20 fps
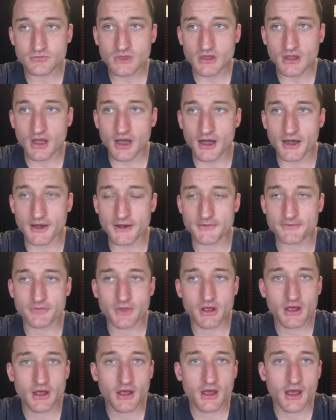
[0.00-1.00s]
um,
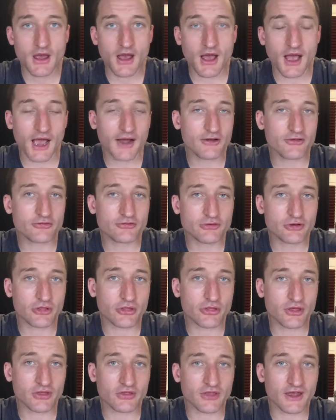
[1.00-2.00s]
I just really
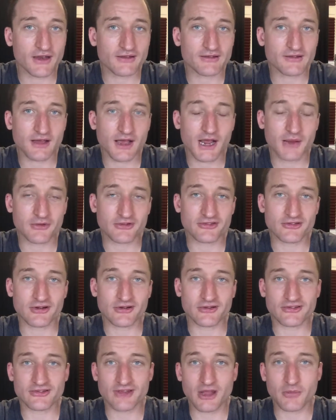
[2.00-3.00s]
think that it's time to start
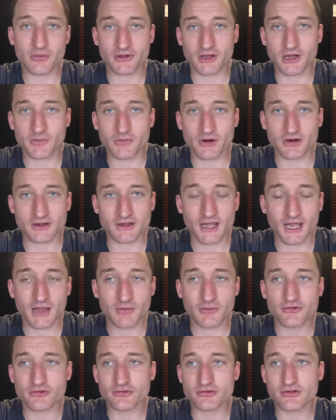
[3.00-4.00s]
stepping up our game.
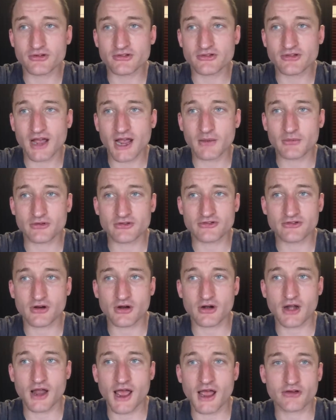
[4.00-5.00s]
It's really time to
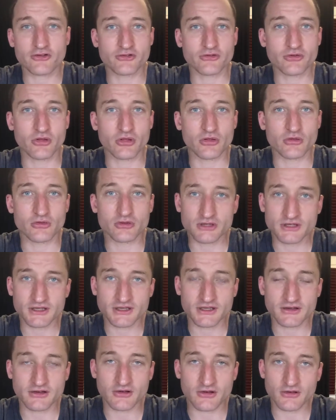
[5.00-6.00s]
start actually looking
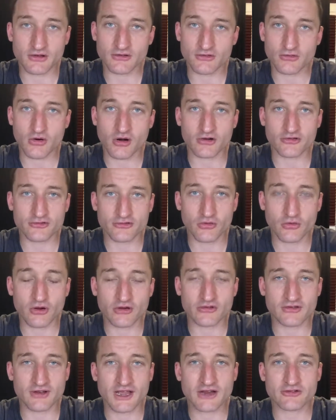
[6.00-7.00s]
into our
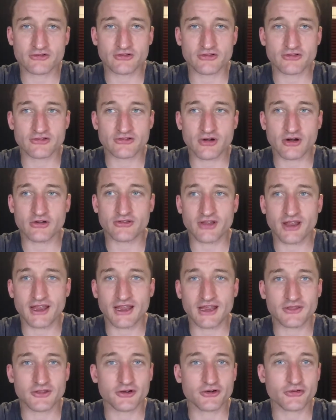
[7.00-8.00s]
stories and actually start
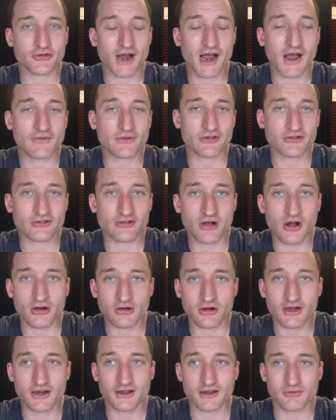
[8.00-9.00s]
taking the craft of
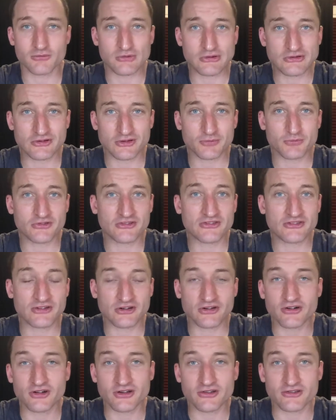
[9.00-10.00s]
songwriting and music
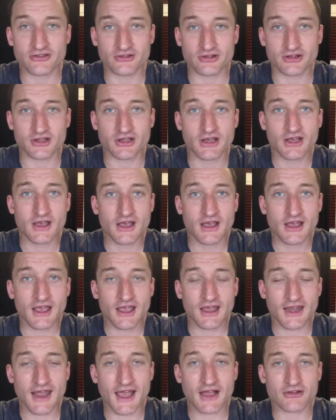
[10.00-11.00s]
seriously,
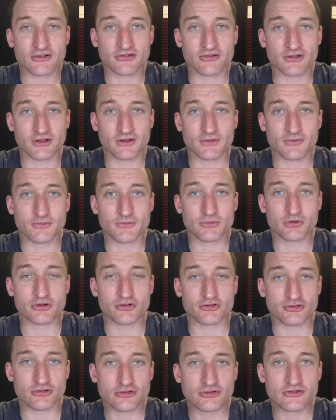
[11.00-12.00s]
and actually
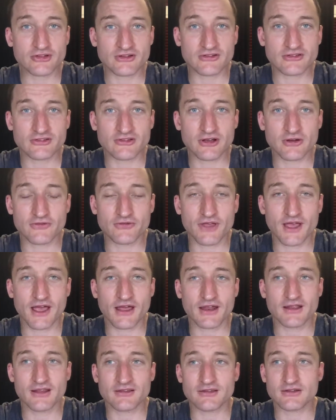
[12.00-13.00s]
producing stuff that
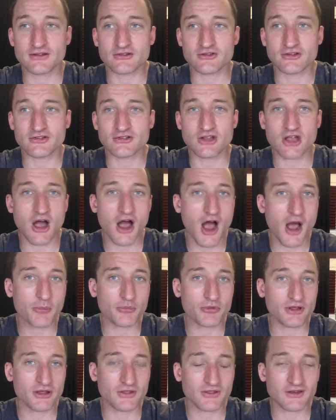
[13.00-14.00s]
isn't just
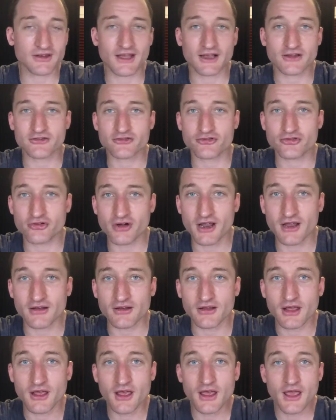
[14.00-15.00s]
copying the next trend.
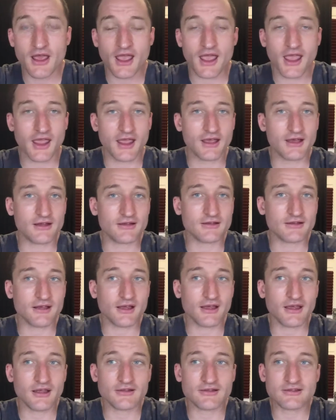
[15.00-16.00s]
And
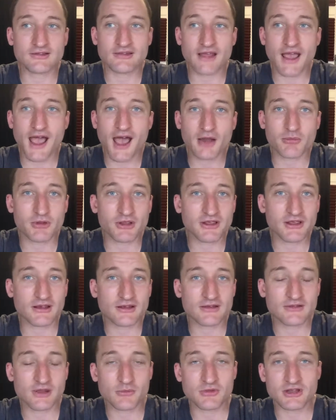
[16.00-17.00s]
it's sad
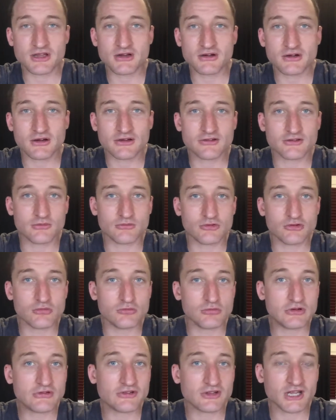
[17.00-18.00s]
because I'm hearing some new
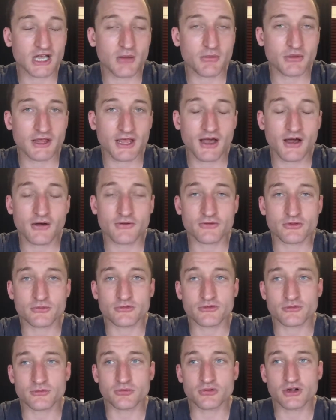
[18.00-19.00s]
music coming out from
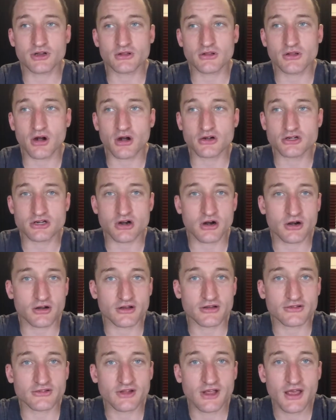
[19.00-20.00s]
some pretty large
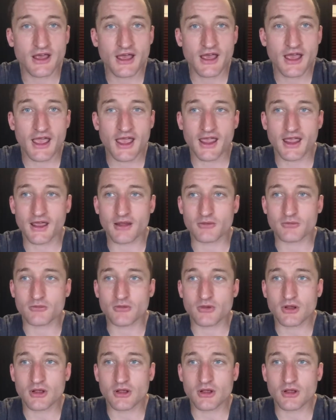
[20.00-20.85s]
artists, and